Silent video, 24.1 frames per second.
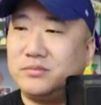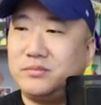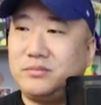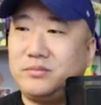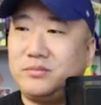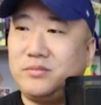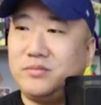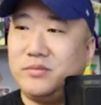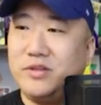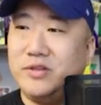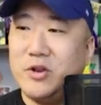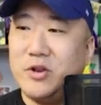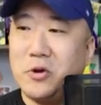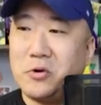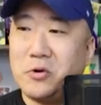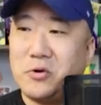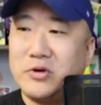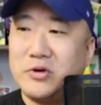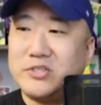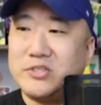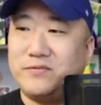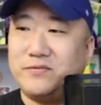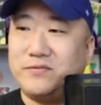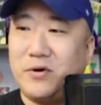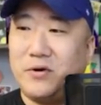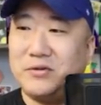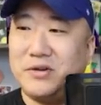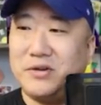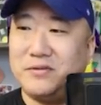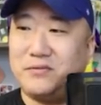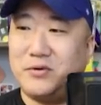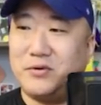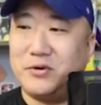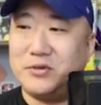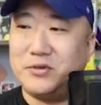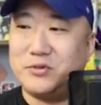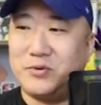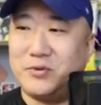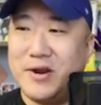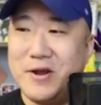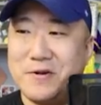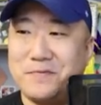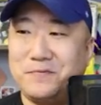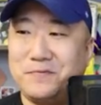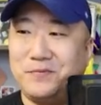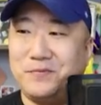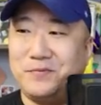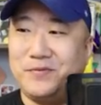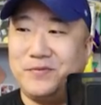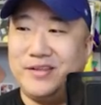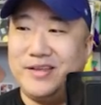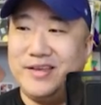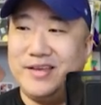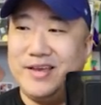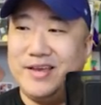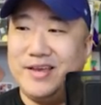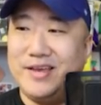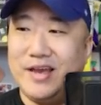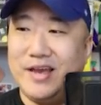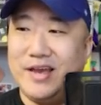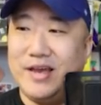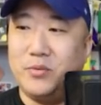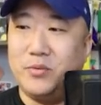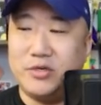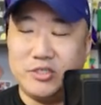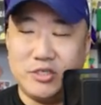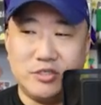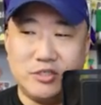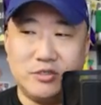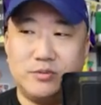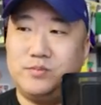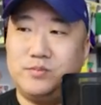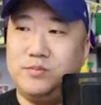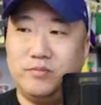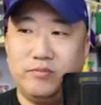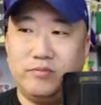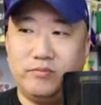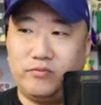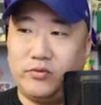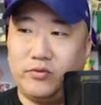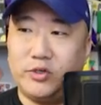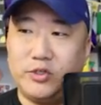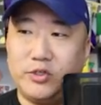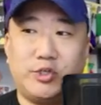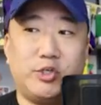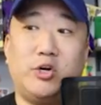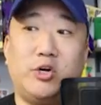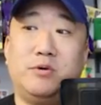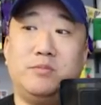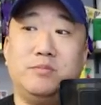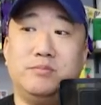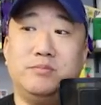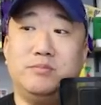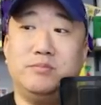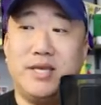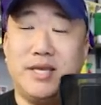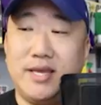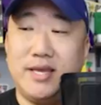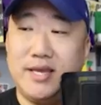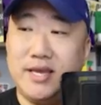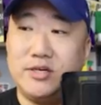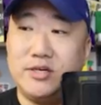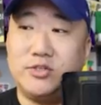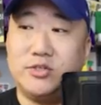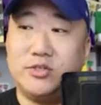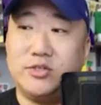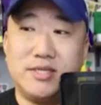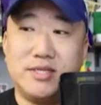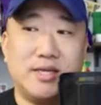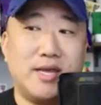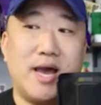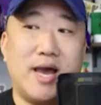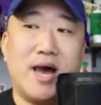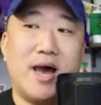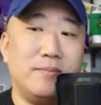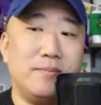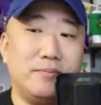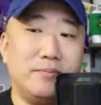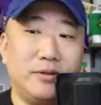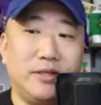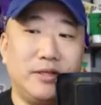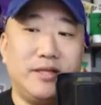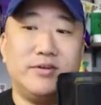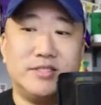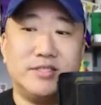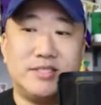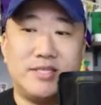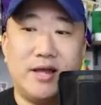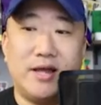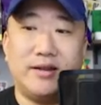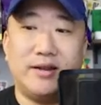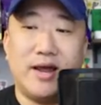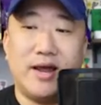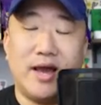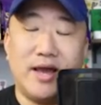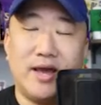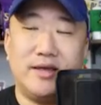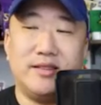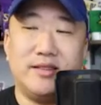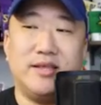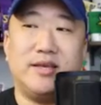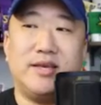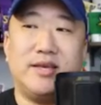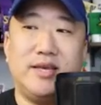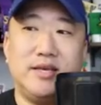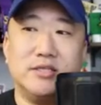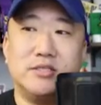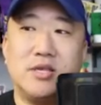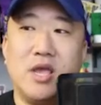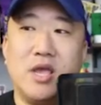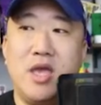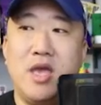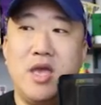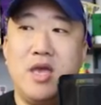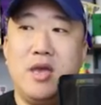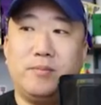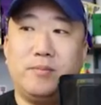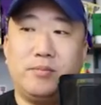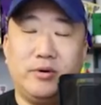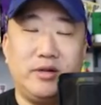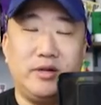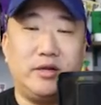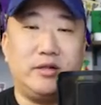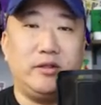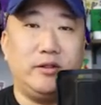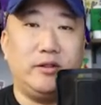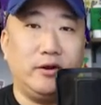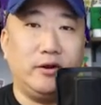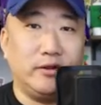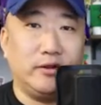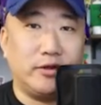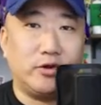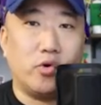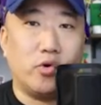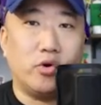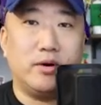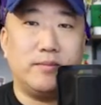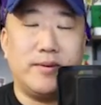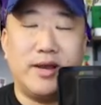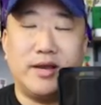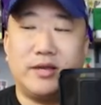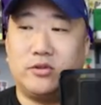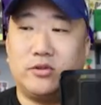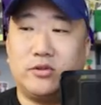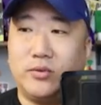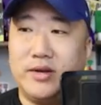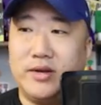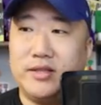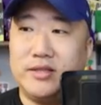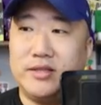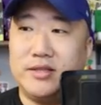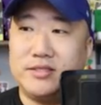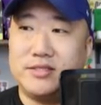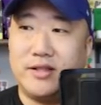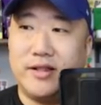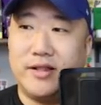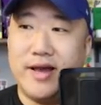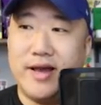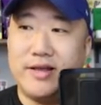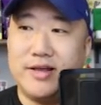No Christian Fulton in the first round, uh, which is for sure interesting. I believe in his talent. I think he is pretty clearly cornerback three in this class.